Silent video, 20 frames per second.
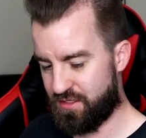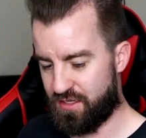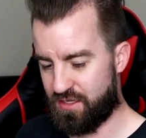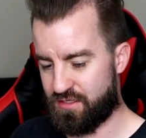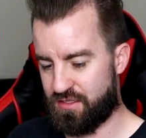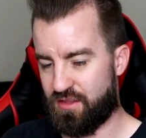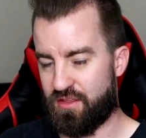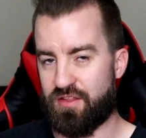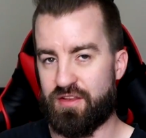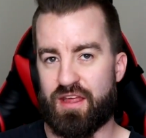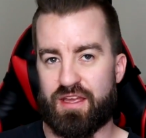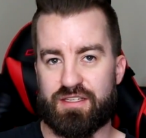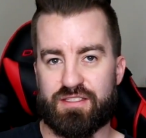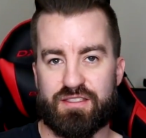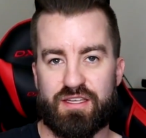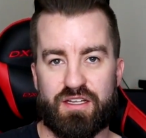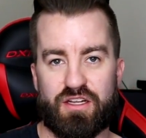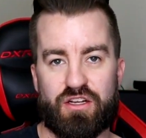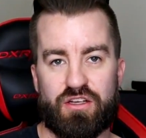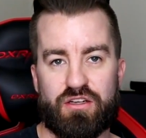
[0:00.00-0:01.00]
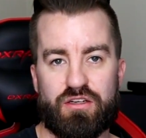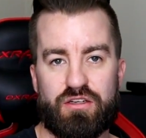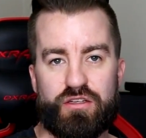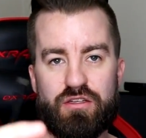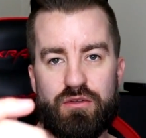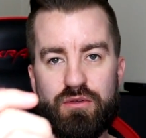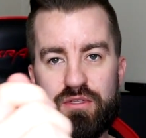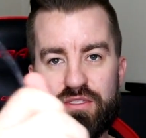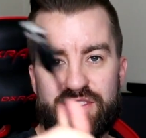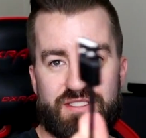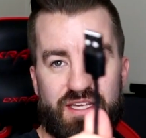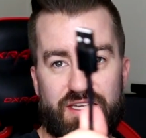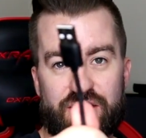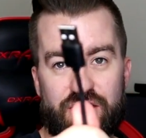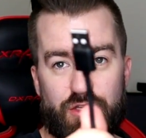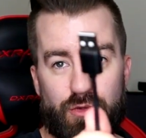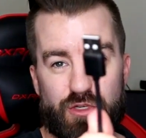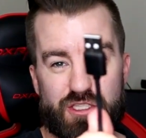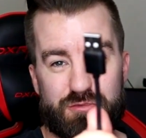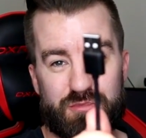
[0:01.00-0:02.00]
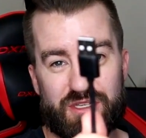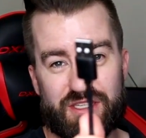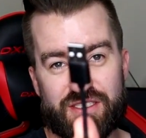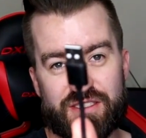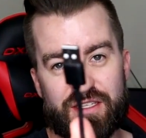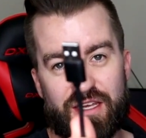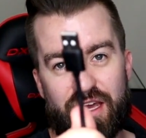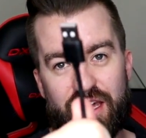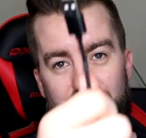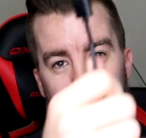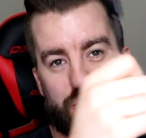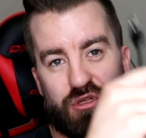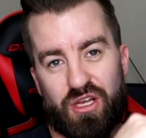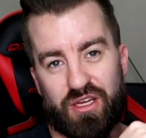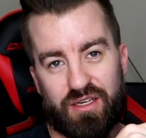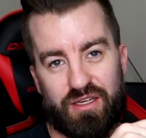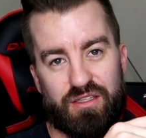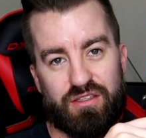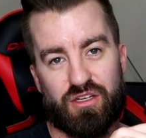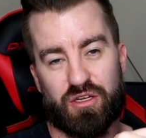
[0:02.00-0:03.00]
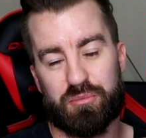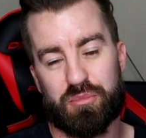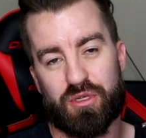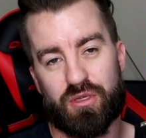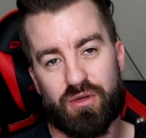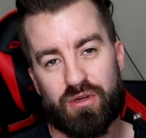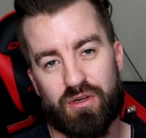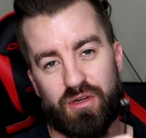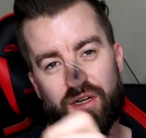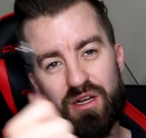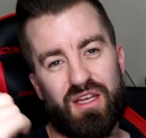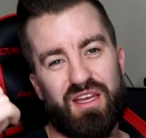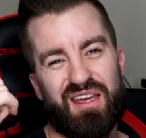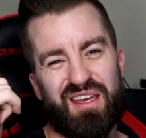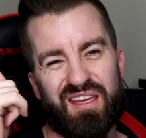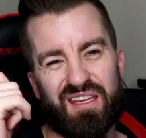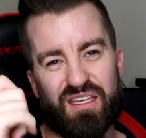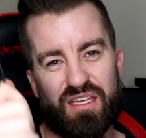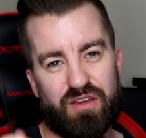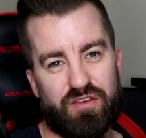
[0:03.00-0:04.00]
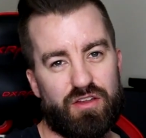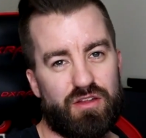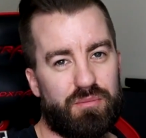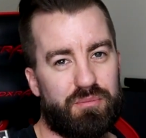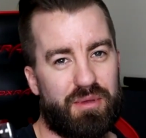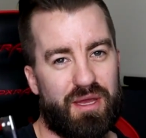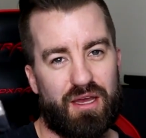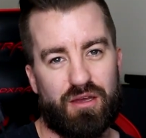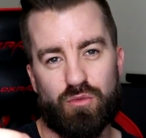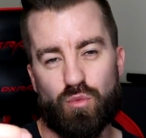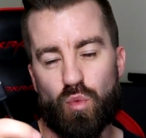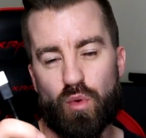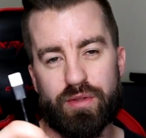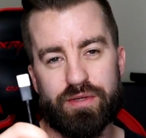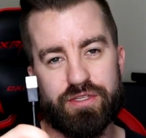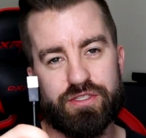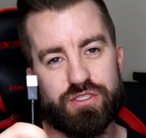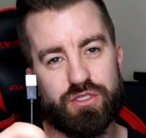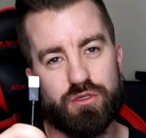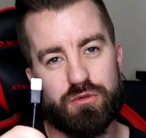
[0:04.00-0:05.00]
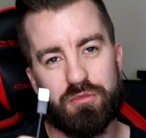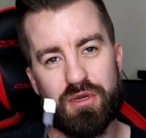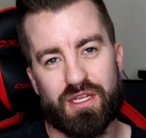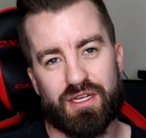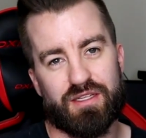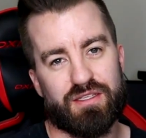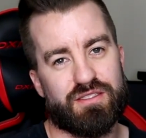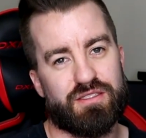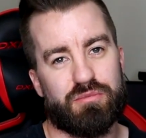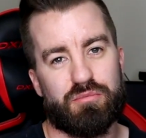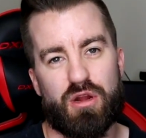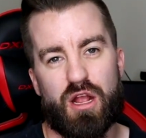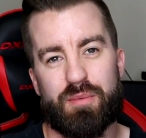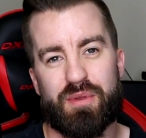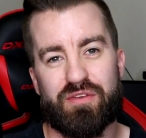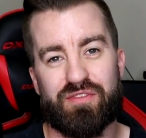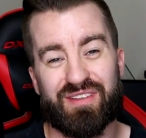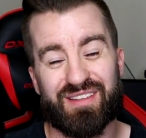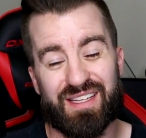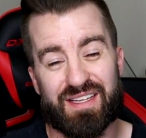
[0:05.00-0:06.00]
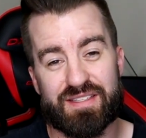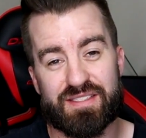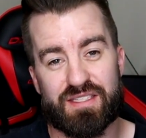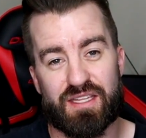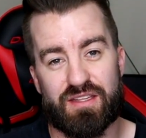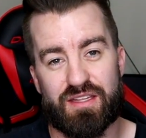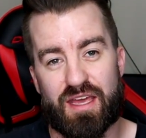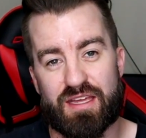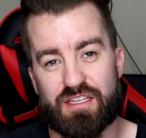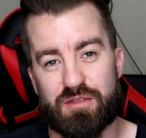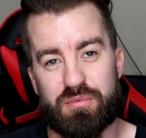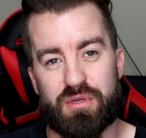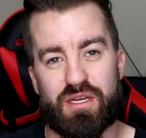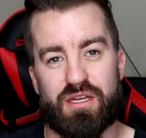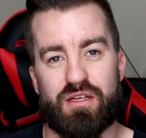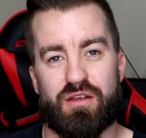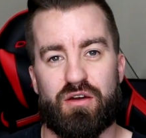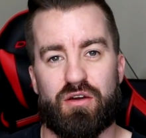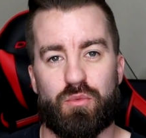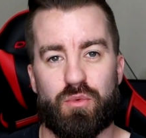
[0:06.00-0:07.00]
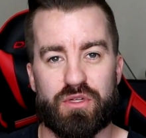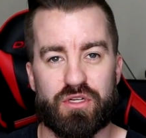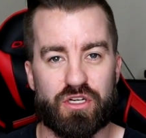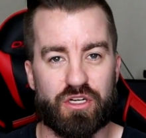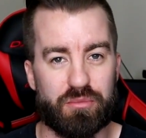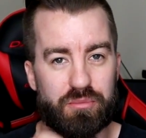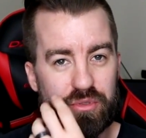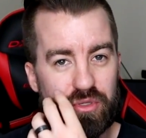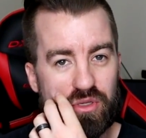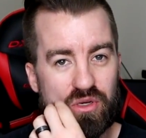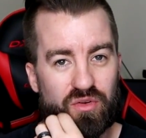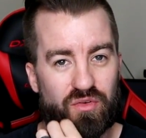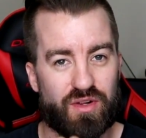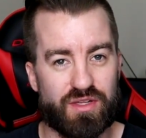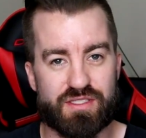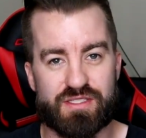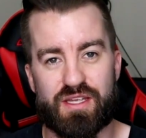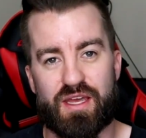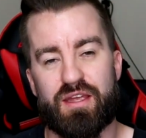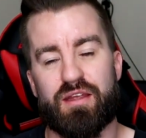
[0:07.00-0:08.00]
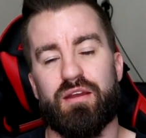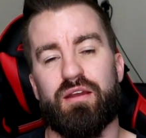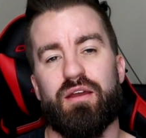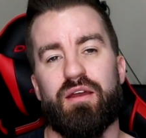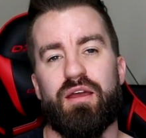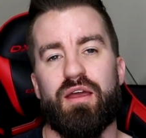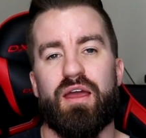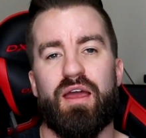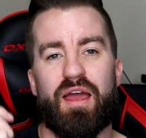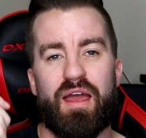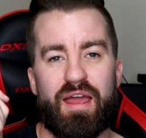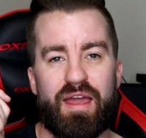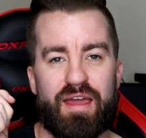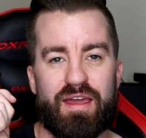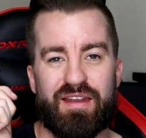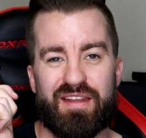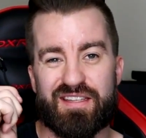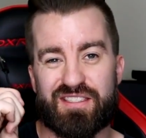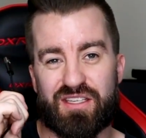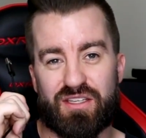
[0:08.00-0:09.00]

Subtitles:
then the next thing you're going to do is take the USB side, plug it into your computer, give it about 1 to 2 minutes, probably even less than that depending on what your computer runs like, and it's